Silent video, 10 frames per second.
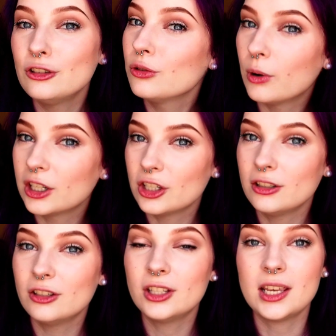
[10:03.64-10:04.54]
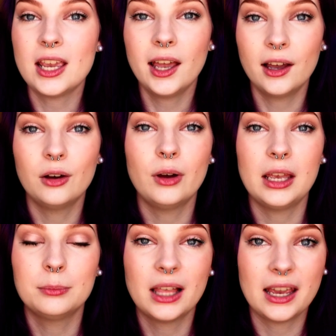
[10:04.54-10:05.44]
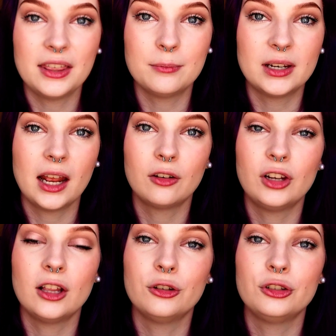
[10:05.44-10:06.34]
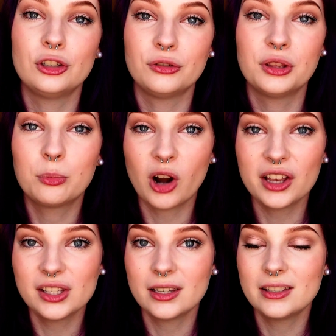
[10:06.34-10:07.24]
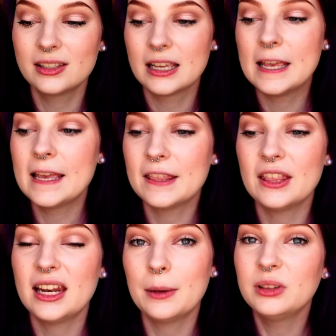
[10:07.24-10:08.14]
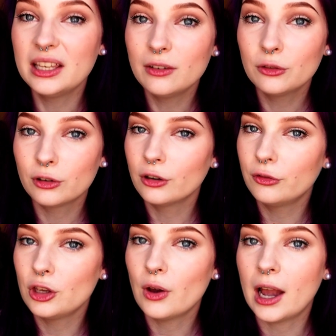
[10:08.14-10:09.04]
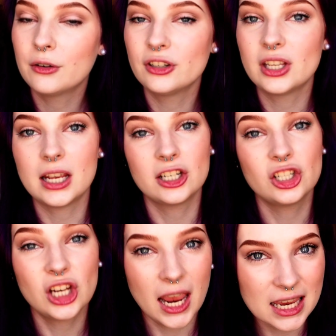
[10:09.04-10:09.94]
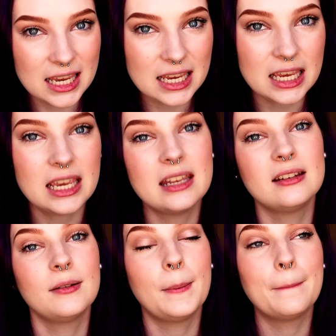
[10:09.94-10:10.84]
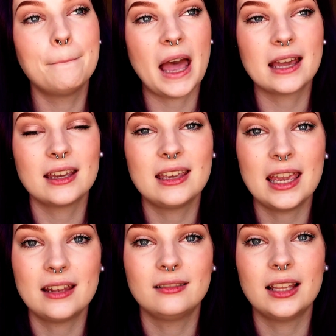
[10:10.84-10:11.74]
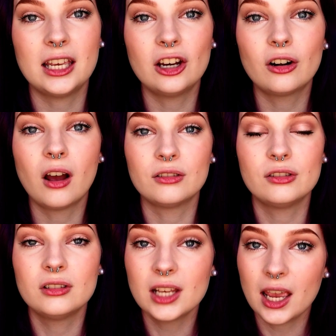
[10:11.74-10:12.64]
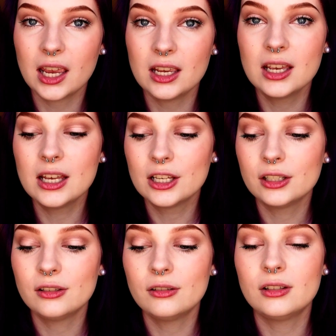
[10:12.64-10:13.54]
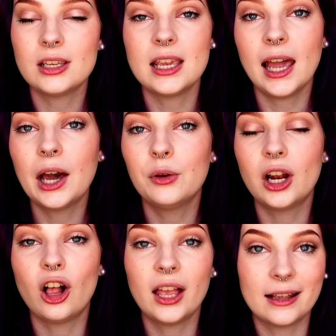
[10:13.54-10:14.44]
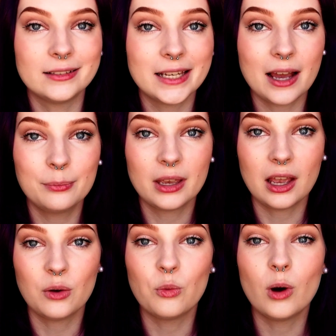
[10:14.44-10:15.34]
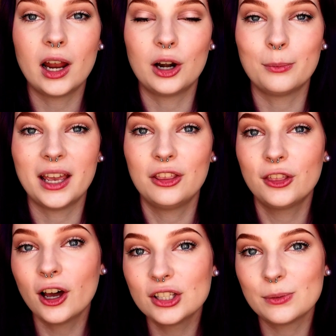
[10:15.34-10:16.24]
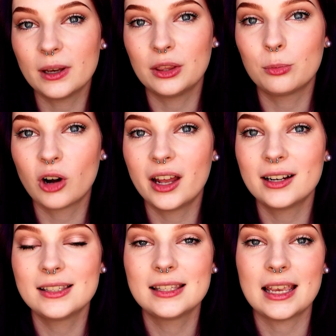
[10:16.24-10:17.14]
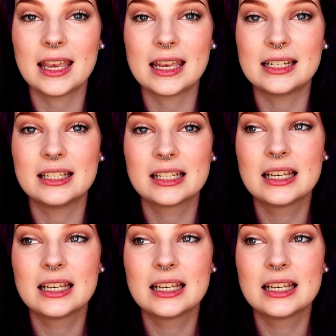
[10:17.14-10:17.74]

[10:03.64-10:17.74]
to watching to see how I apply them and how they look during the process. Then I'm leaving for a few hours and checking in back again later on today to see how it all held up and what are my thoughts about the products and